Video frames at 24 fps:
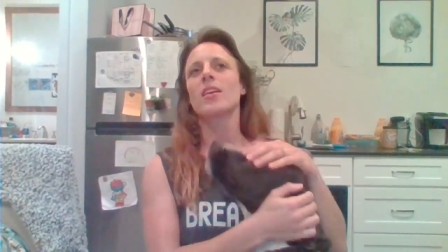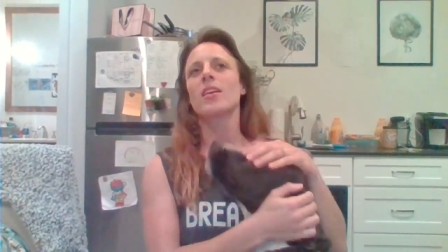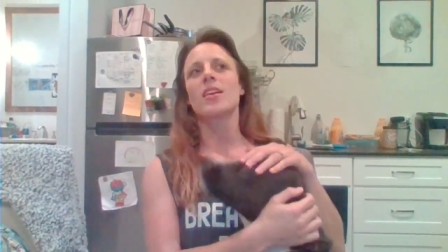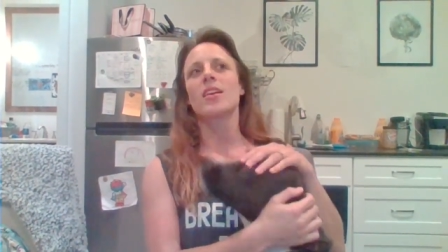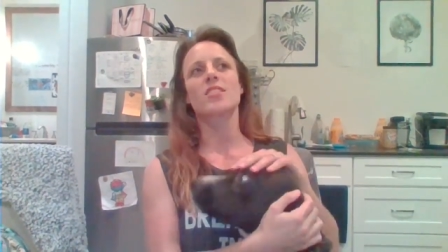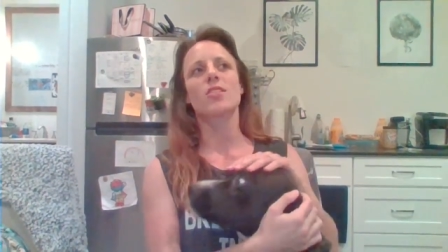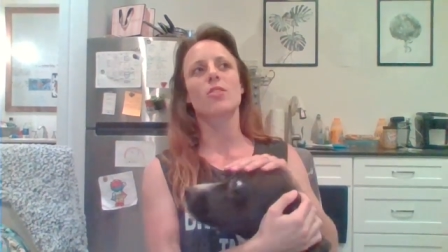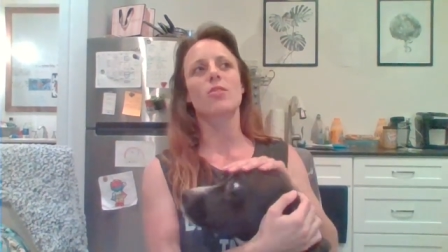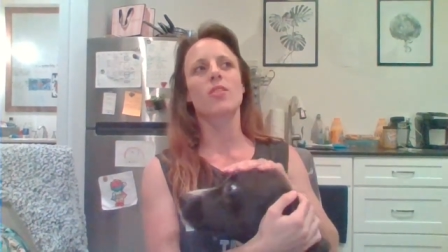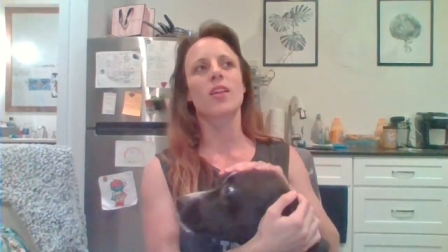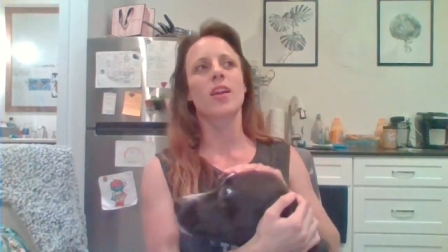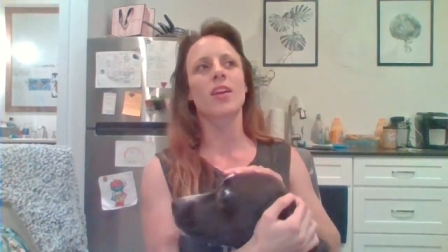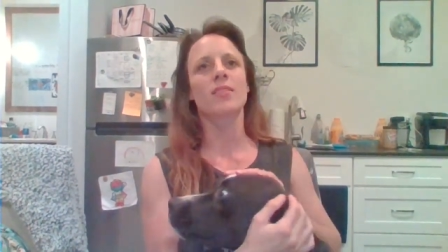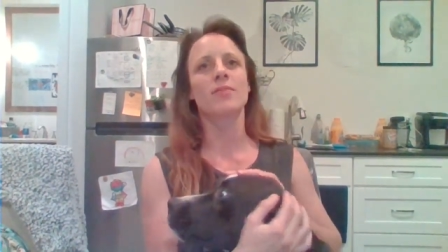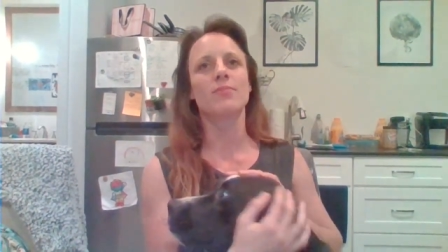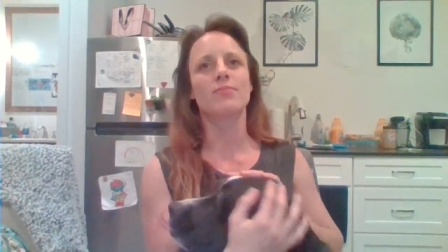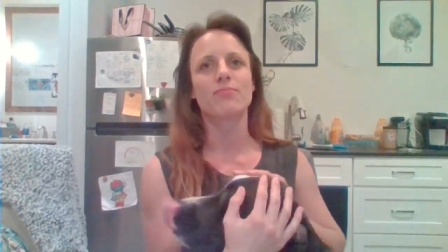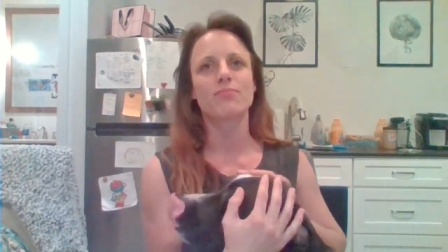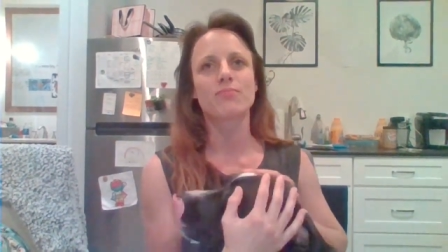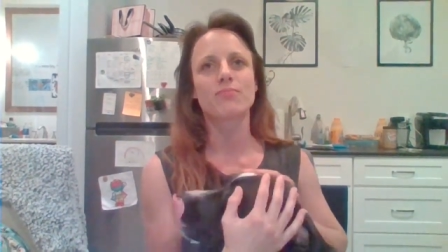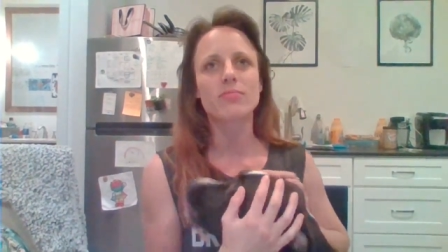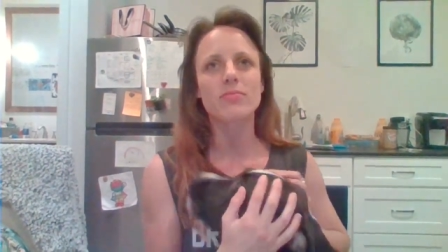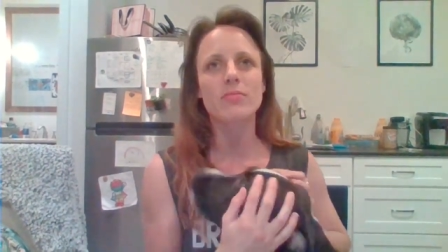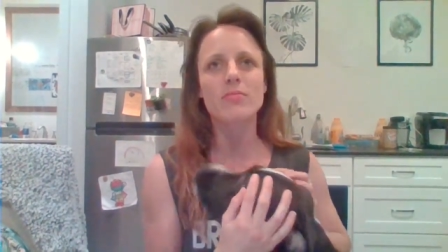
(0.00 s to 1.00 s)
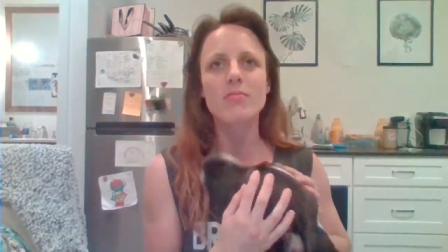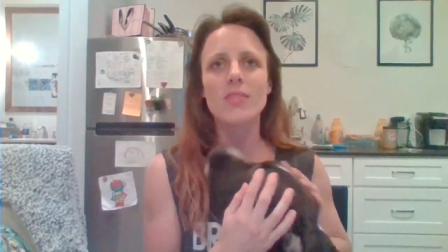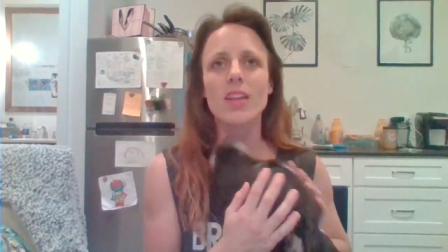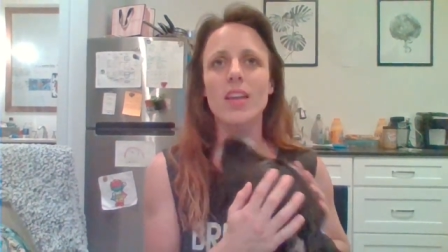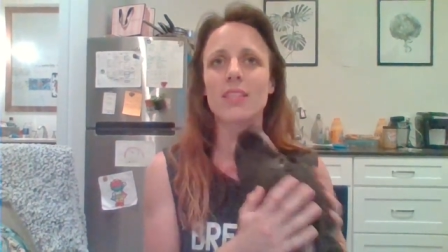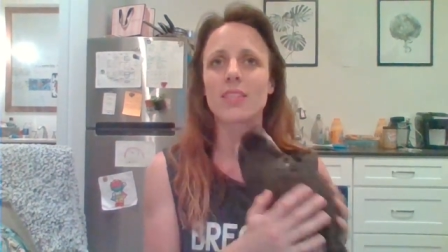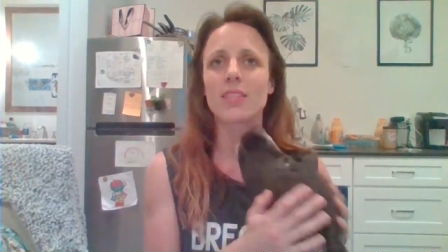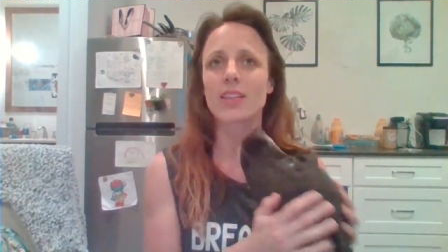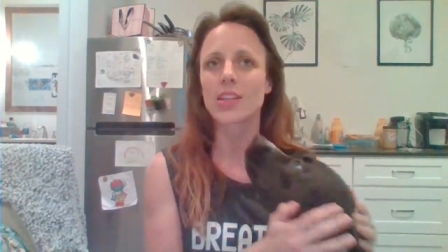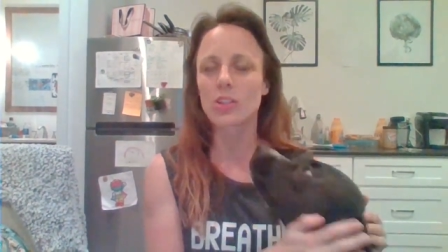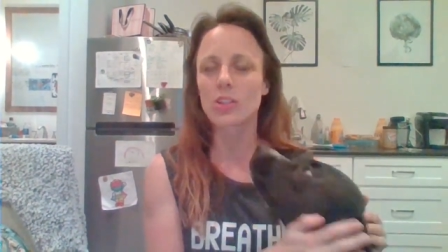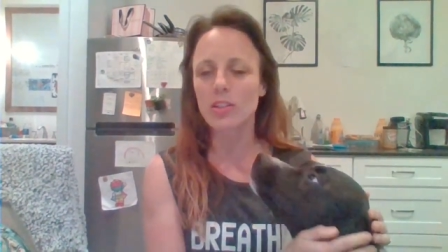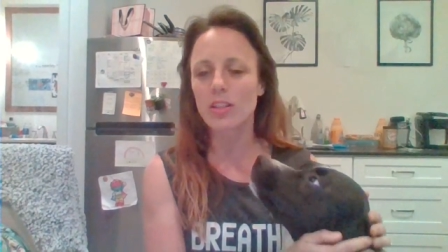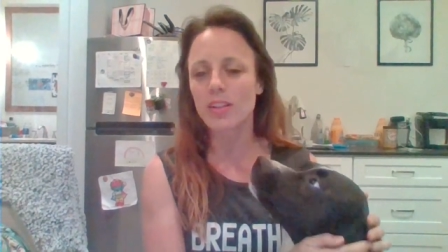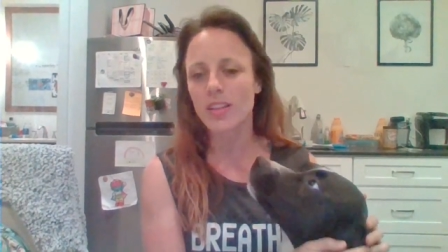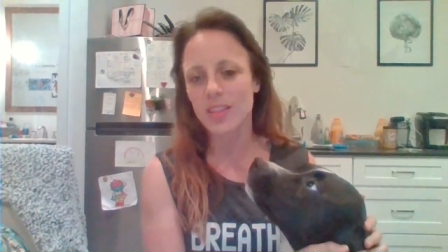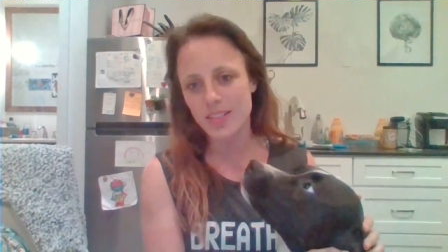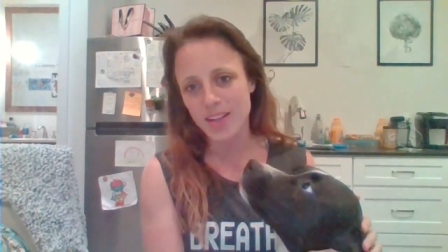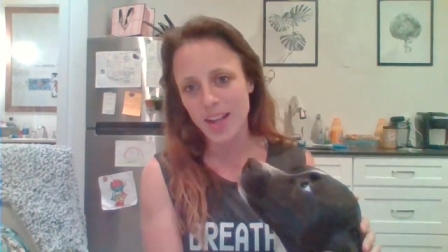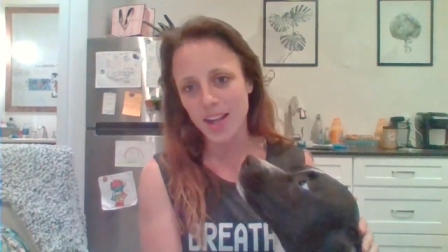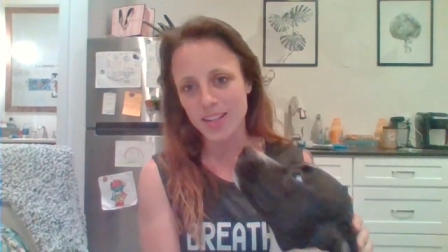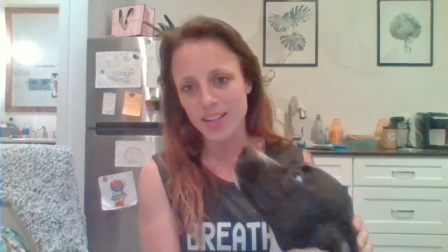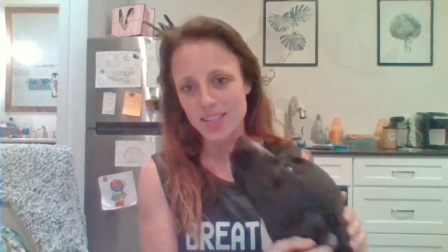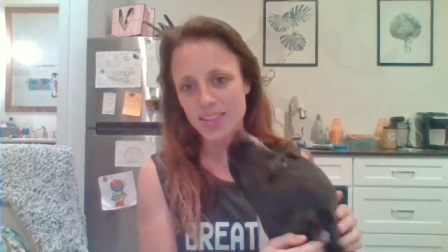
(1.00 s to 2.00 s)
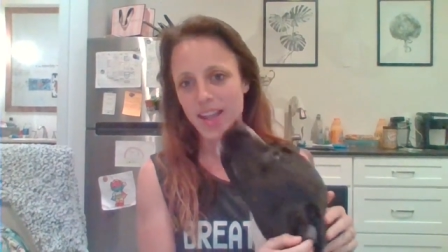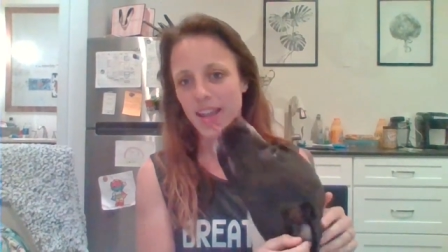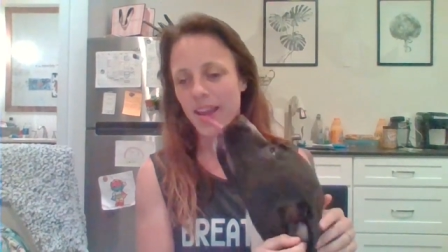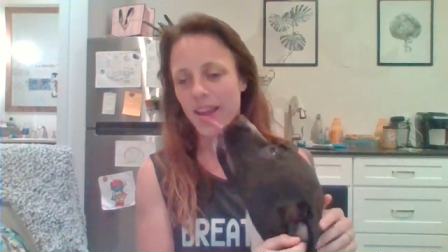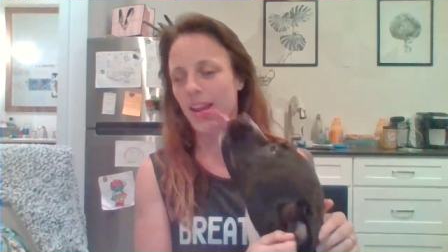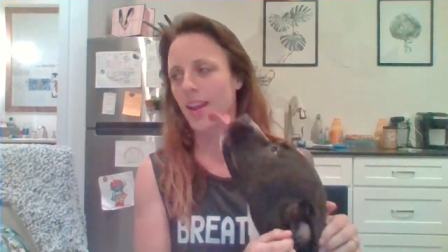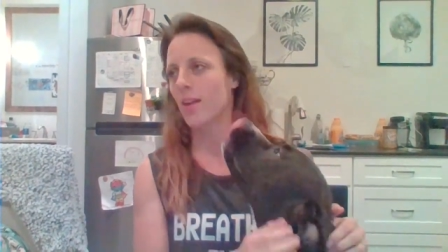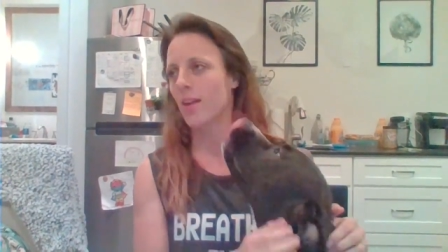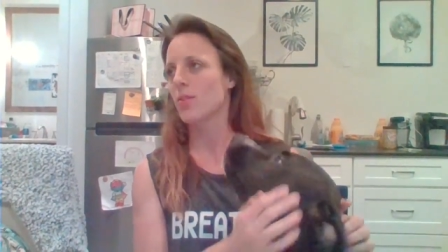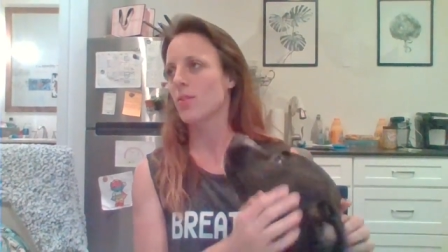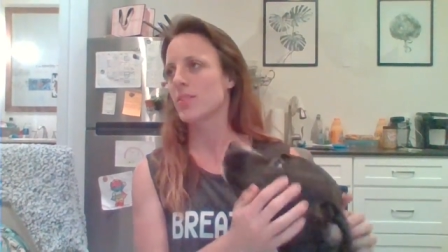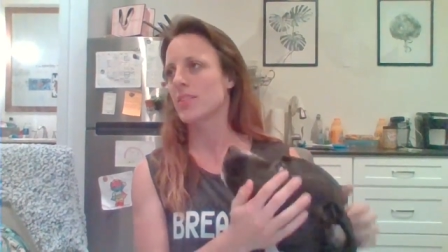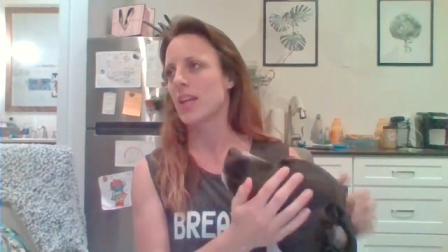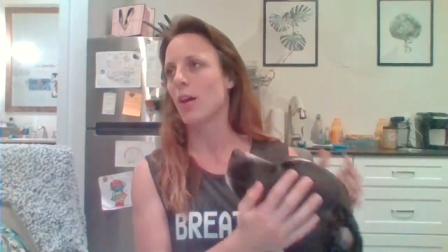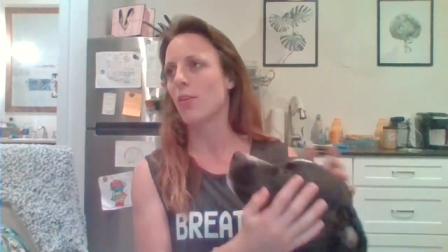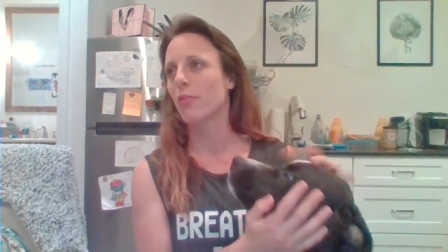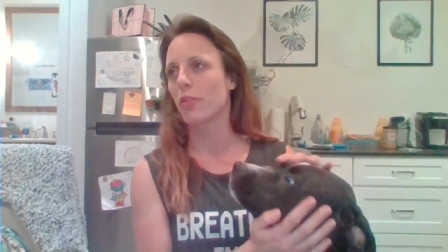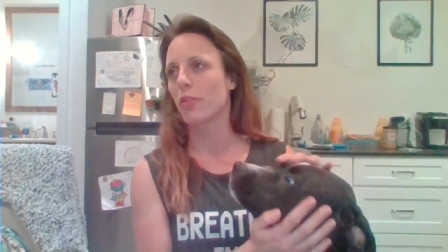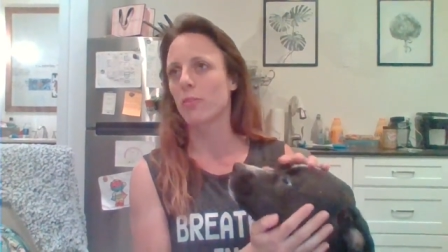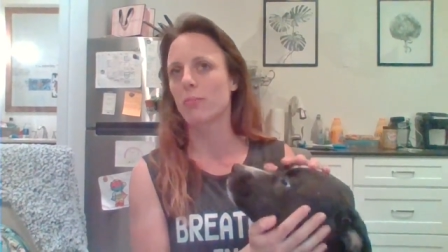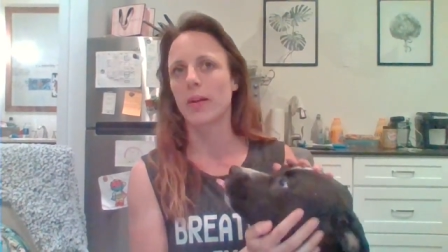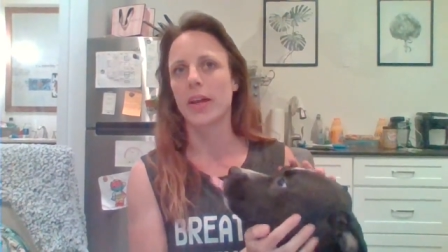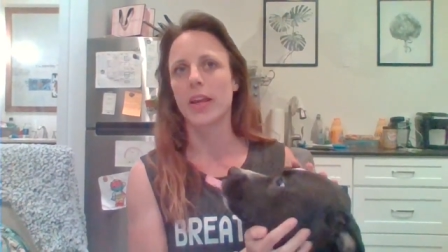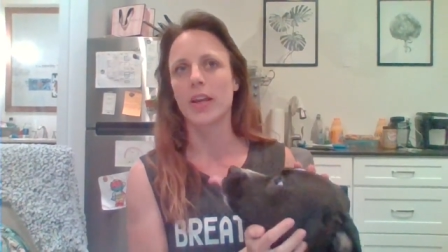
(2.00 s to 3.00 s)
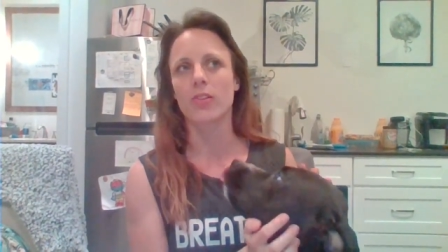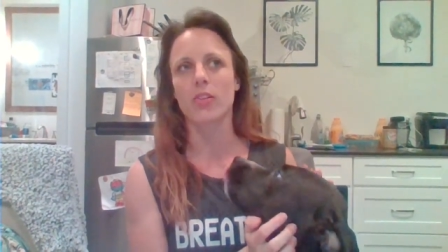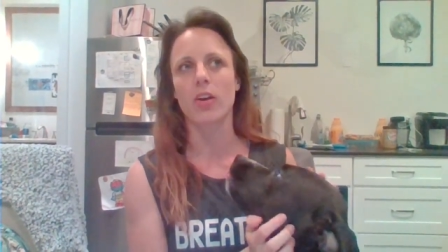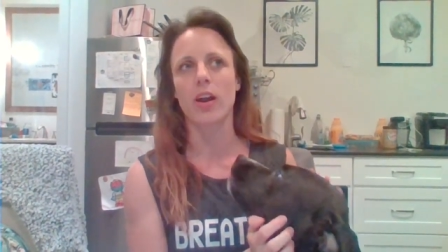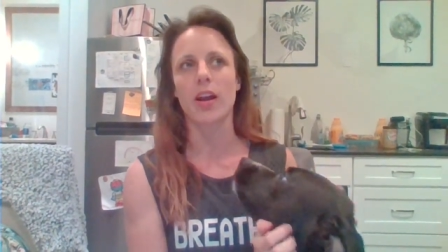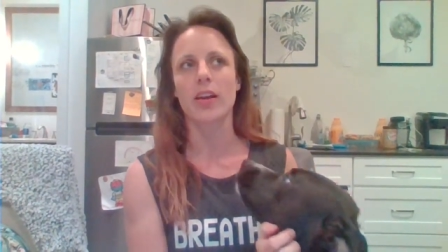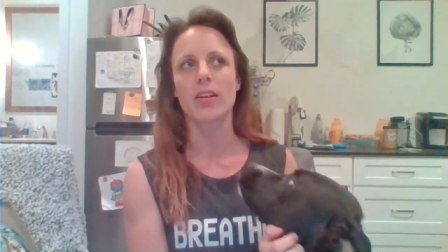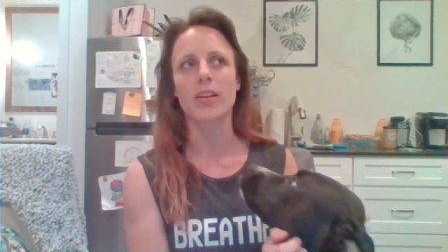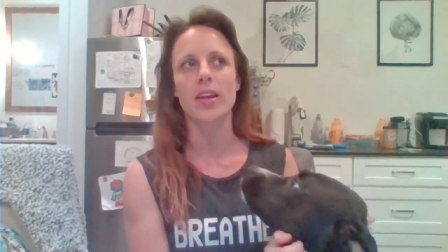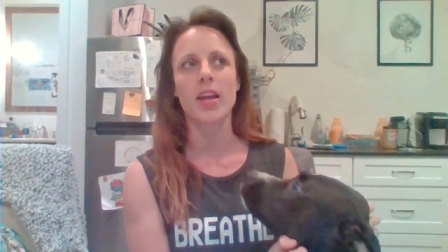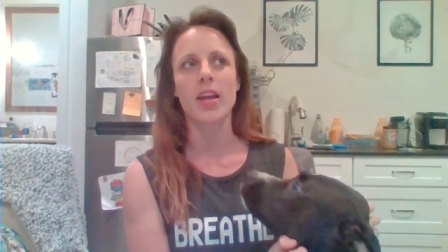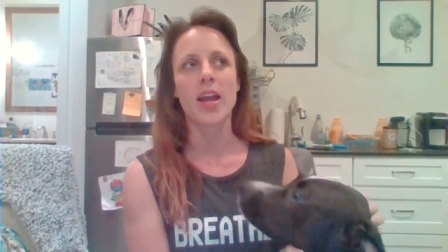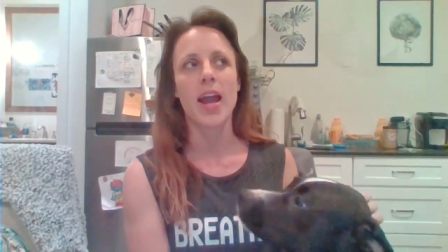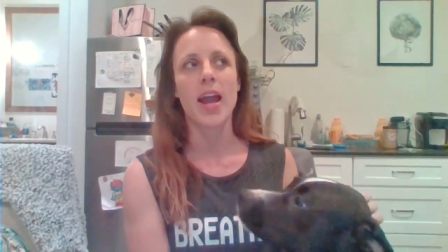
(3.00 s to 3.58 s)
And so then, literally the next day, I was out for a bike ride